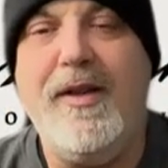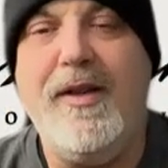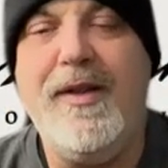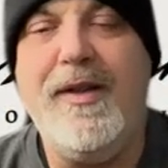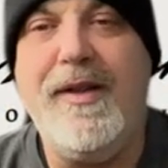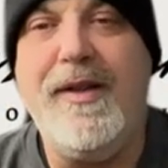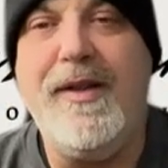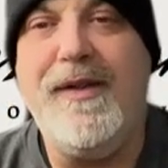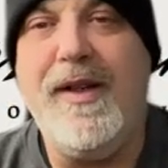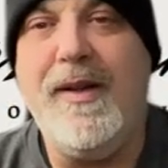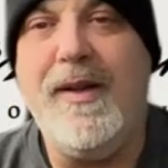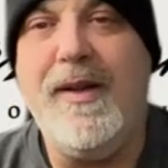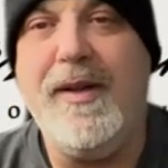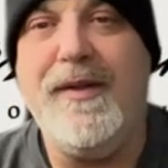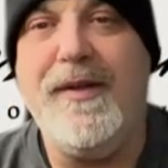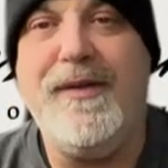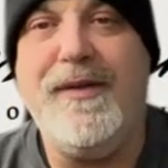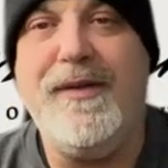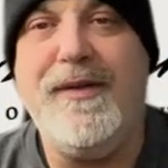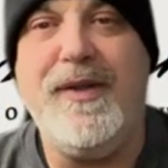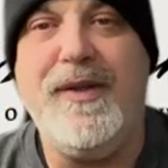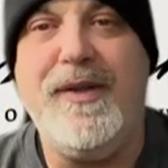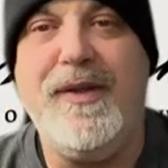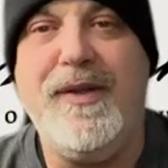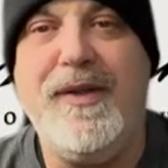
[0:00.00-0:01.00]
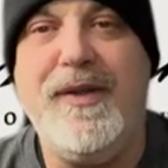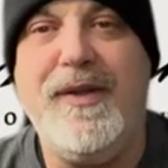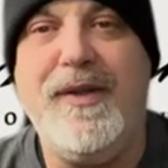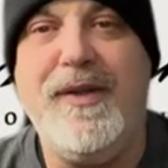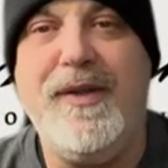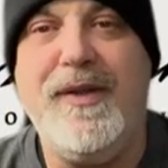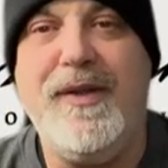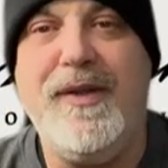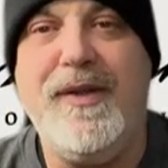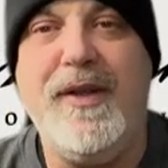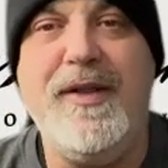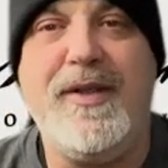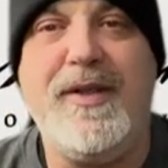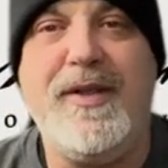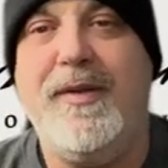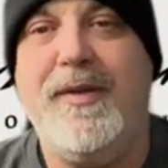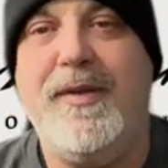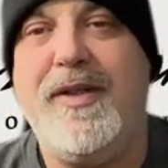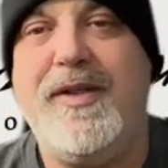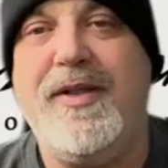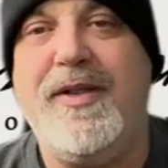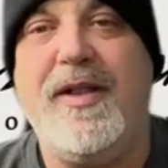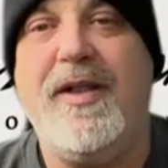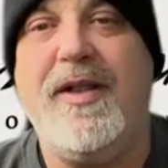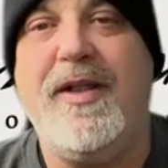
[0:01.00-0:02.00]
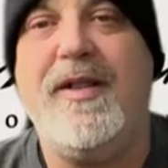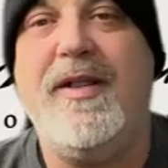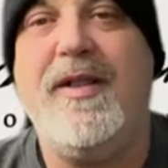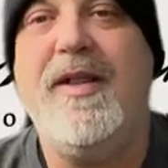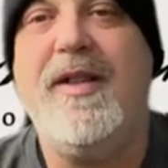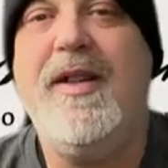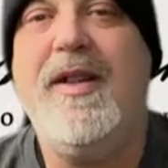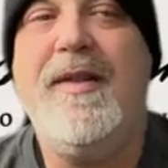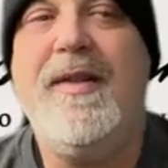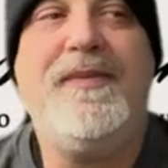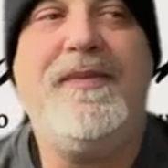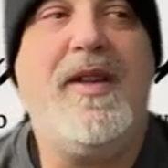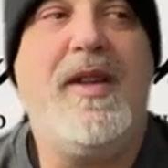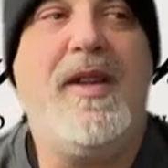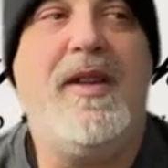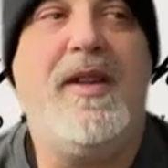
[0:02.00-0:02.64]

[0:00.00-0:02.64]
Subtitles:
Go see family and friends, go to a restaurant.